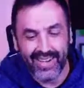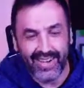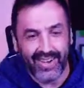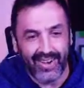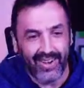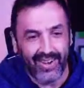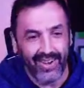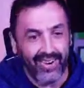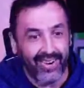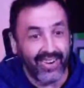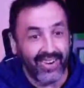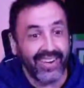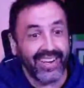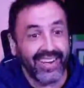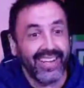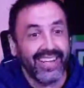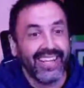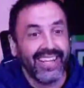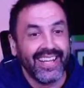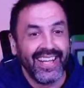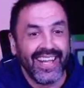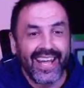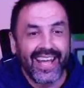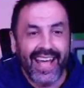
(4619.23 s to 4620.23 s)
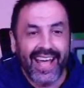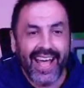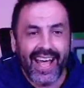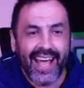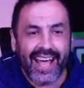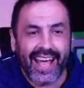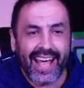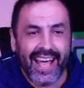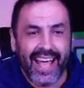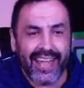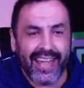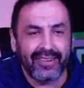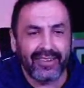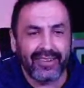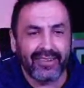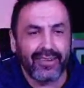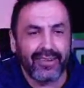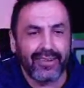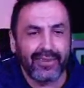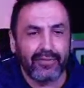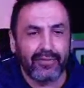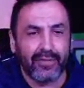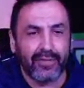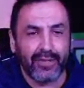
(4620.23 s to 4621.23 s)
Or I don't know
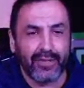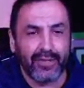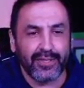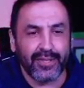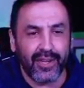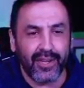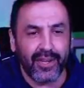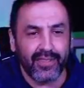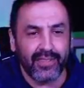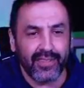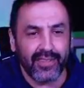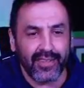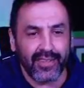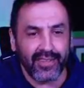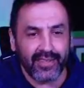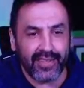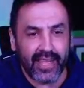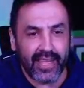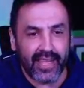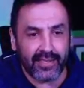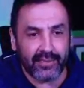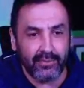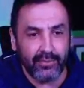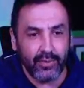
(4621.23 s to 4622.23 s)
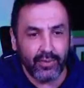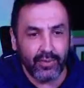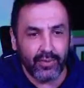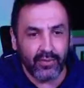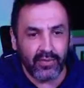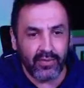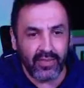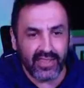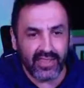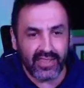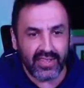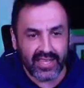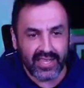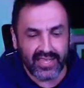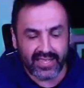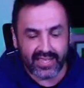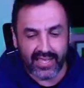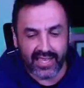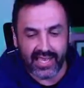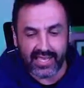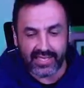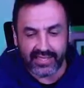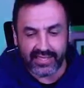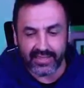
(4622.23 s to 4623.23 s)
if you saw that movie, that
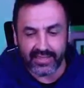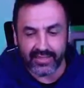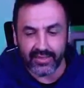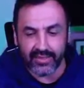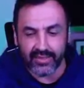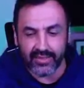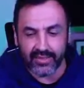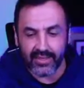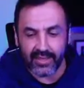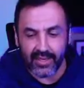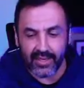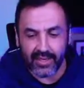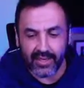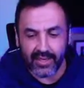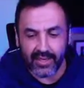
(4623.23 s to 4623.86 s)
classical